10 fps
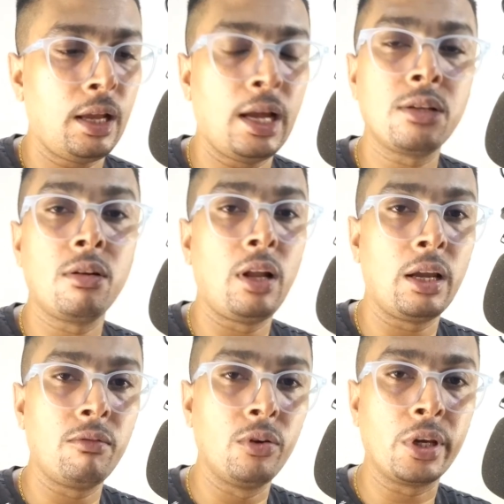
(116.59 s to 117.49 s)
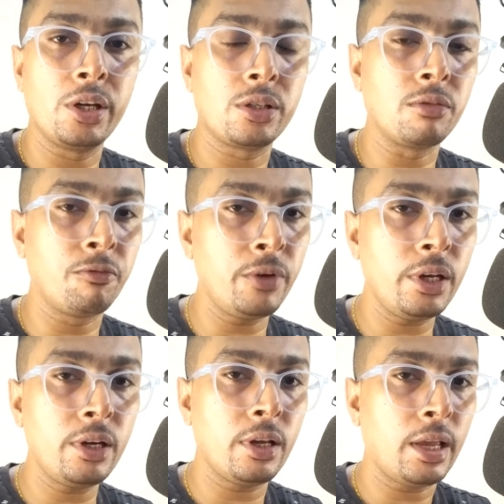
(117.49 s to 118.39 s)
and your live location
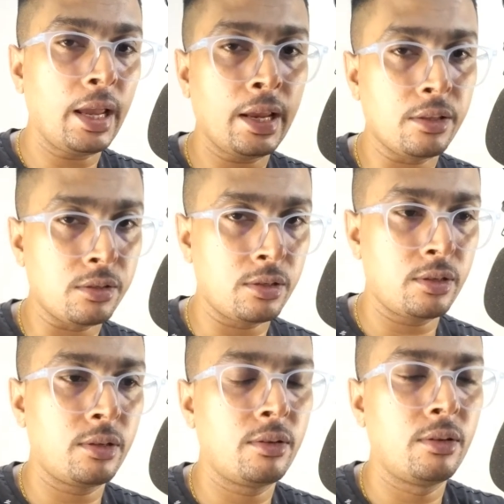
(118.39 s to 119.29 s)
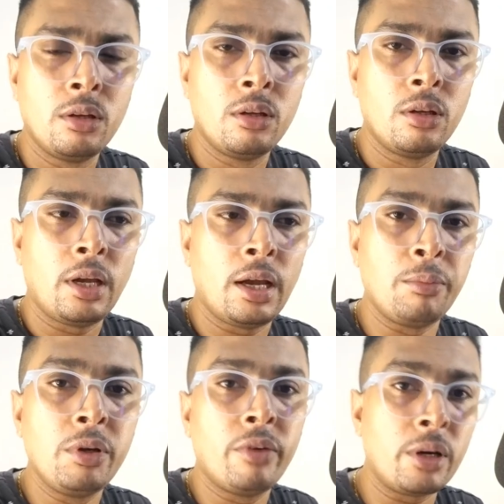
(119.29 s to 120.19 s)
feed ends. And
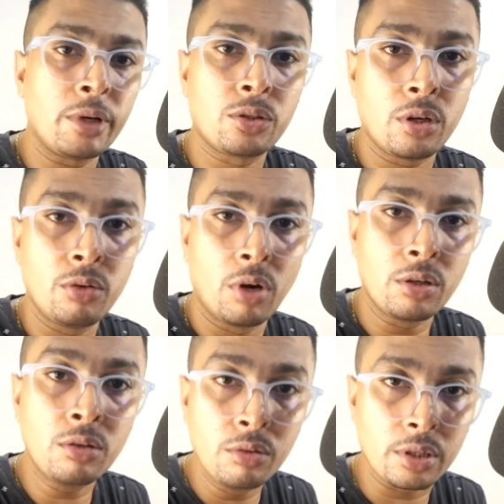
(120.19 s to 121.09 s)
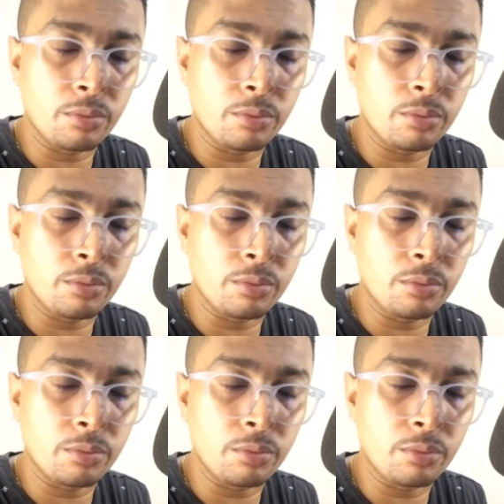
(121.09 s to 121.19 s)
be very much sure you want to do this